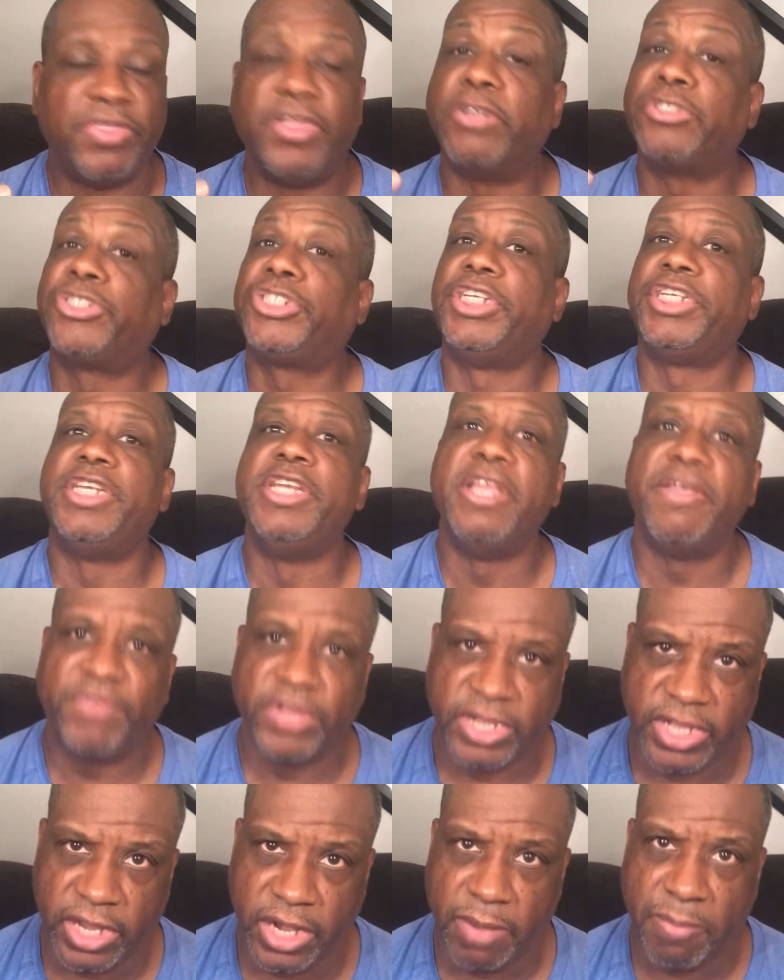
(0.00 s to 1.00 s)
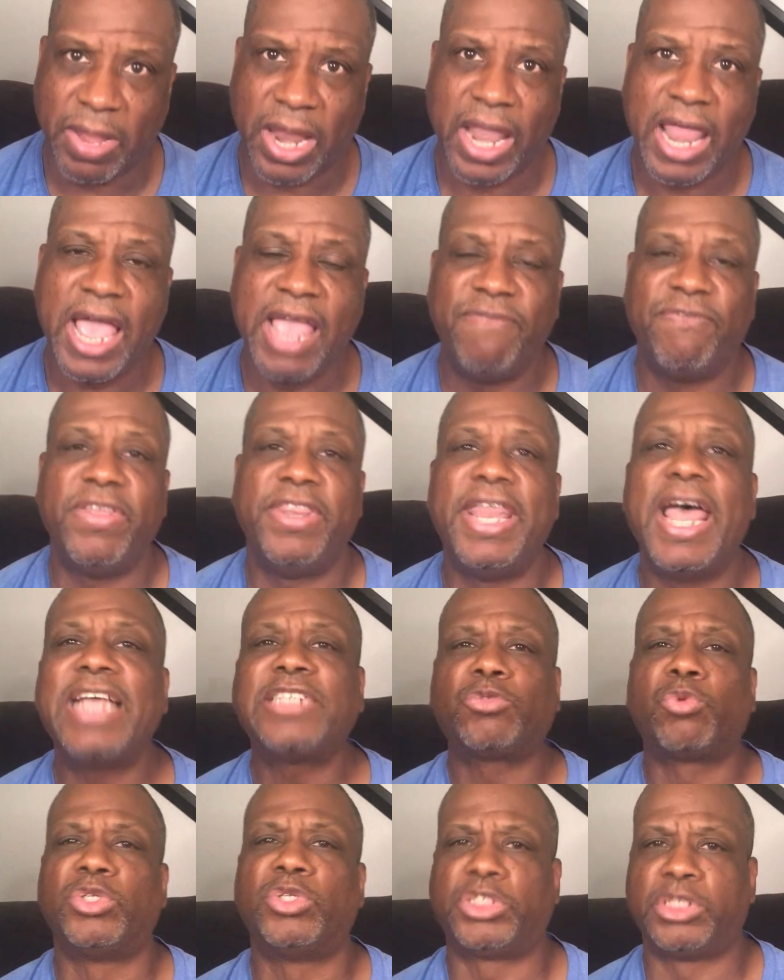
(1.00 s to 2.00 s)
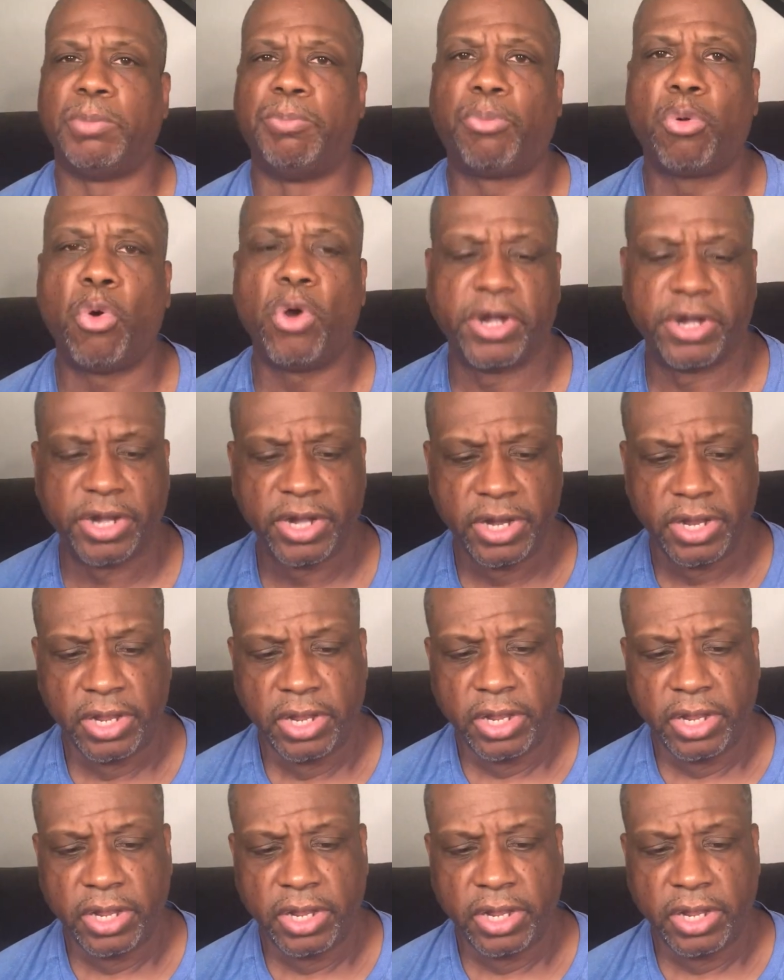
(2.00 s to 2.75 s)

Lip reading: significant in my life. And that's what's important.